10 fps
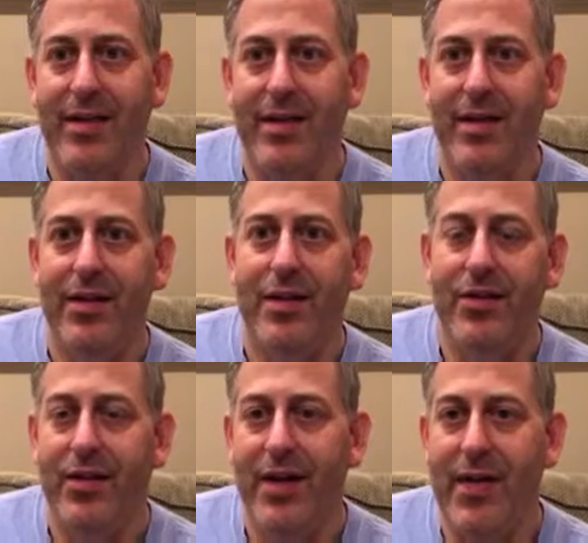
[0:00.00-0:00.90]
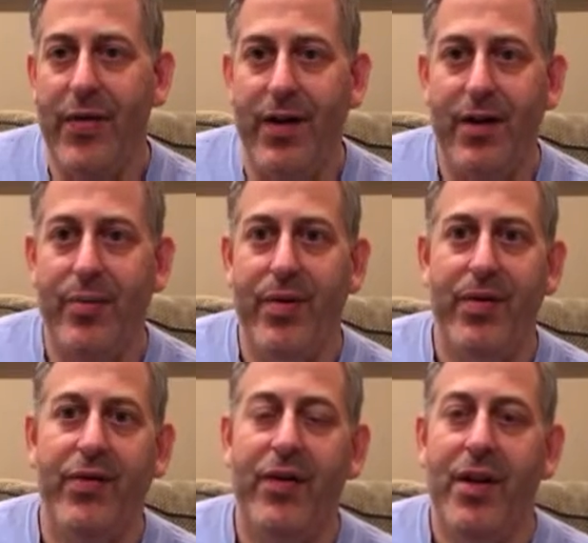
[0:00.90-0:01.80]
and you know, you're gonna have
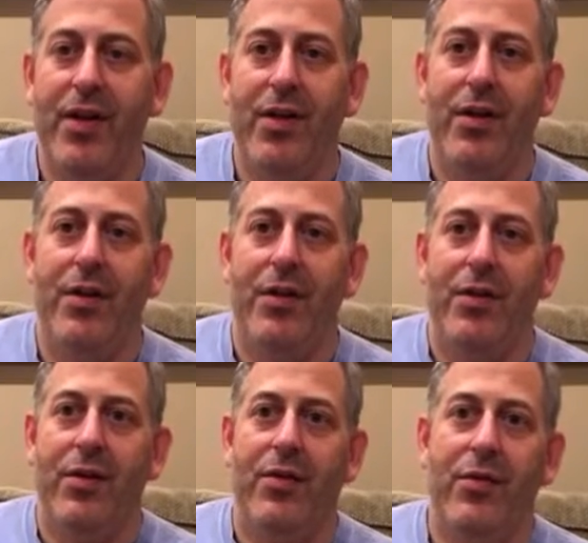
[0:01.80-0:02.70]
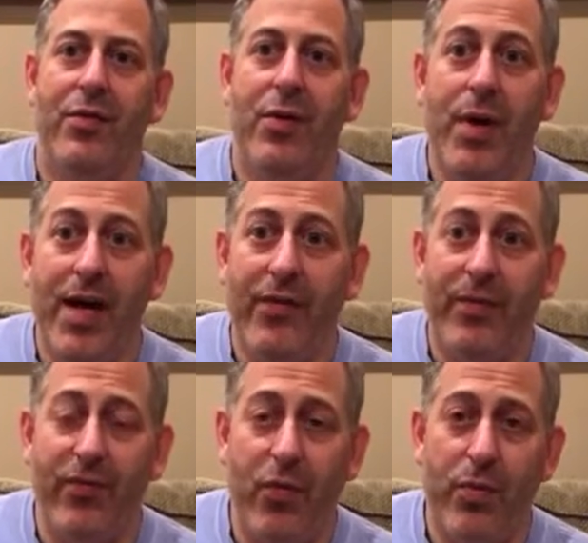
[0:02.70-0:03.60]
therapists who do have
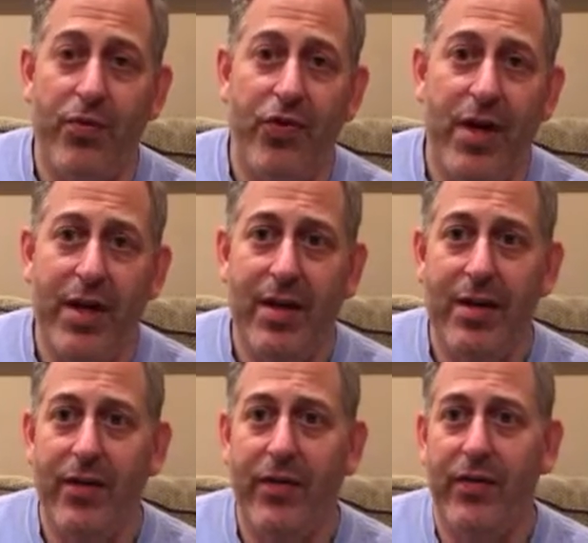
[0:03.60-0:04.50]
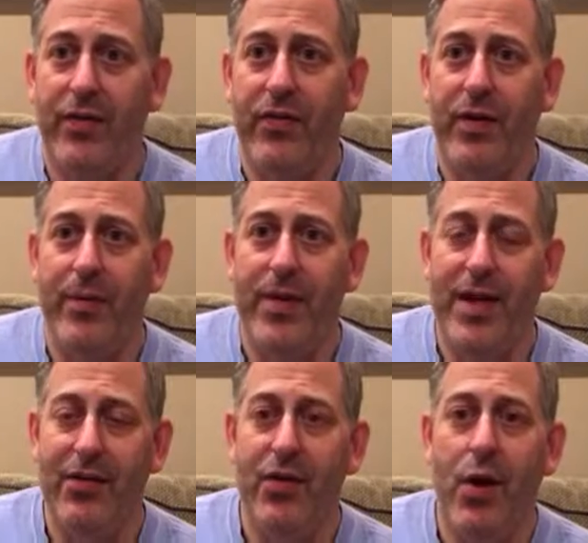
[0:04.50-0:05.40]
some formal training in this, and some
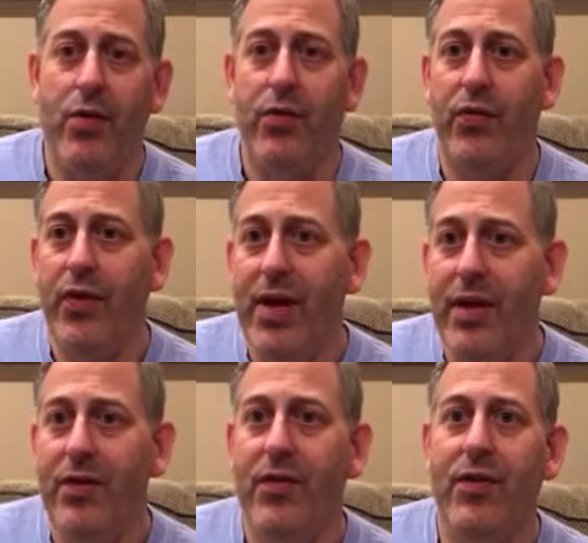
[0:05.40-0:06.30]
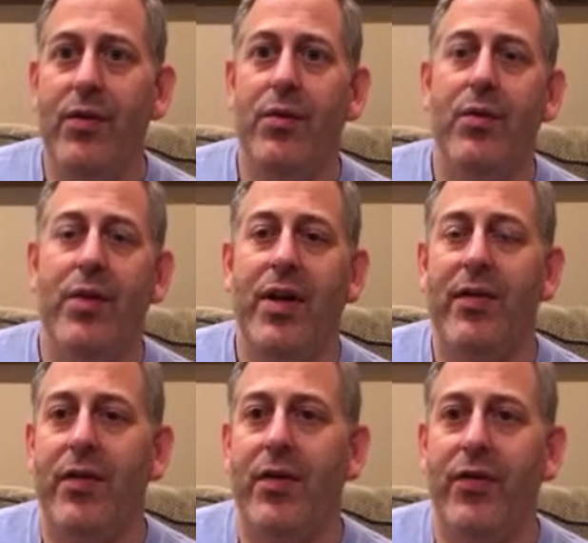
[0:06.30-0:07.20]
that don't, who say they do or
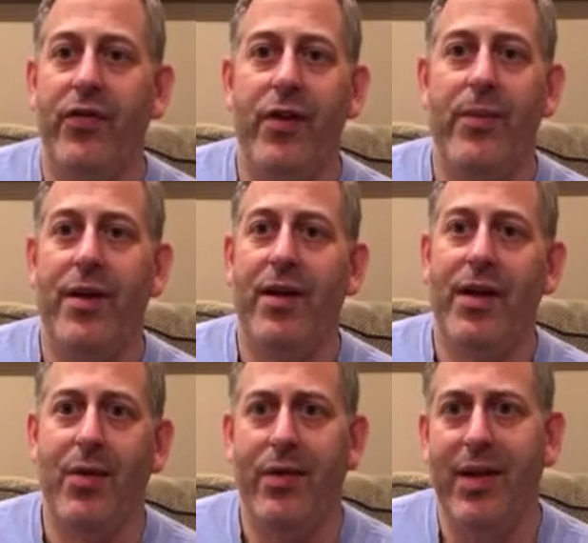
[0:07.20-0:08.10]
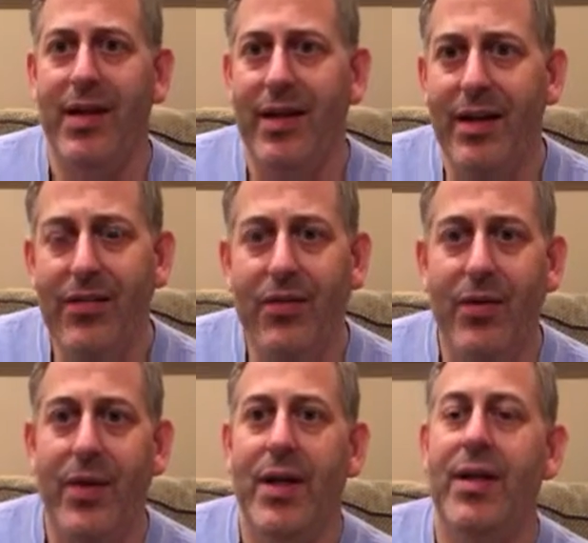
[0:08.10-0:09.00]
whatever, or some that are like, I want to get
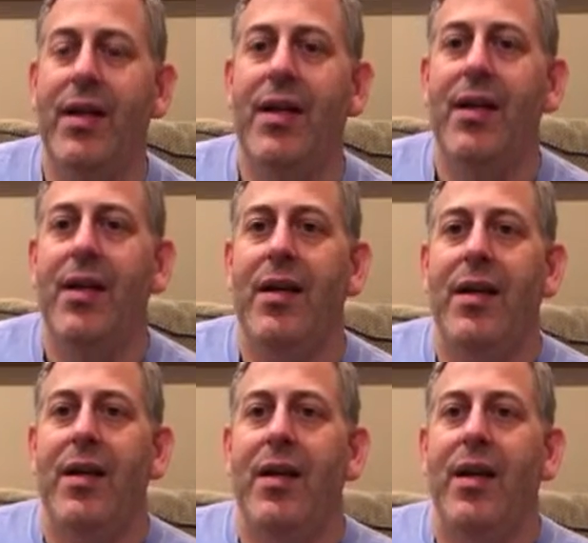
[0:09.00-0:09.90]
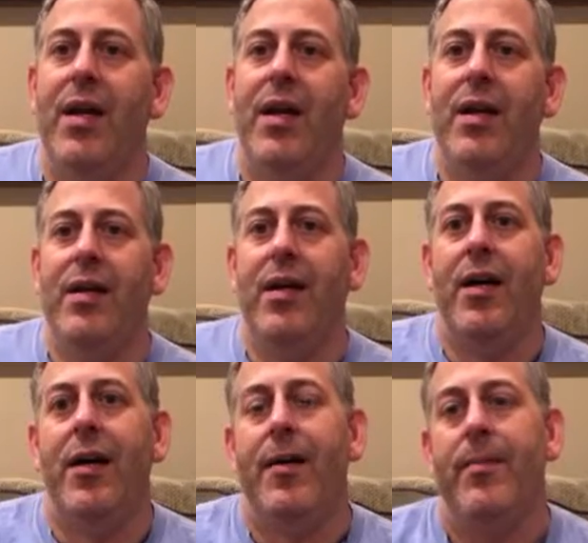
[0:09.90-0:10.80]
into it, and
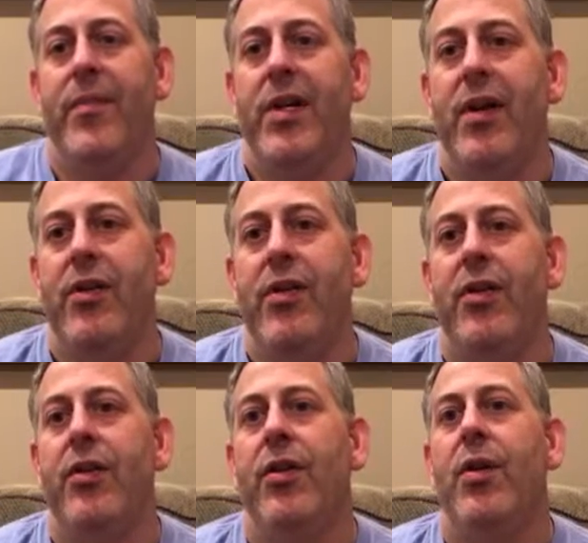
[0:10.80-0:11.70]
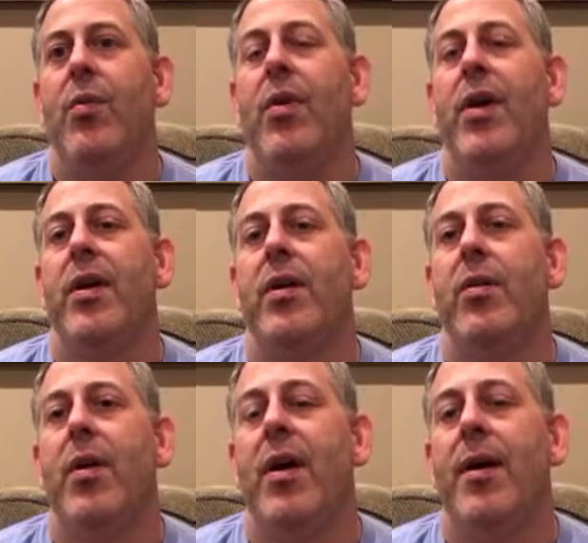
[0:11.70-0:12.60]
you know, you don't want
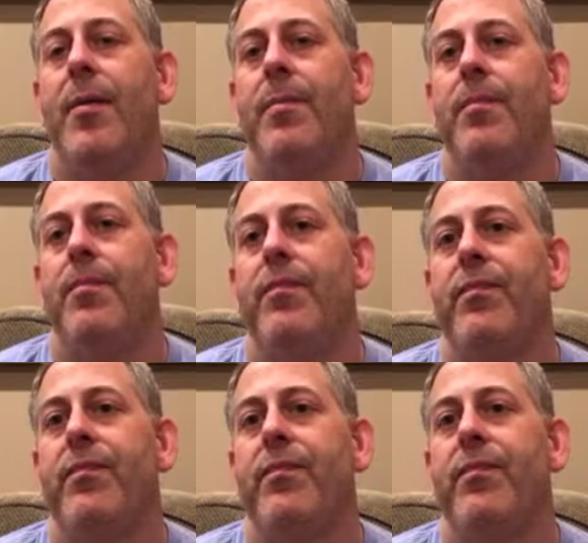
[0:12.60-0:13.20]
to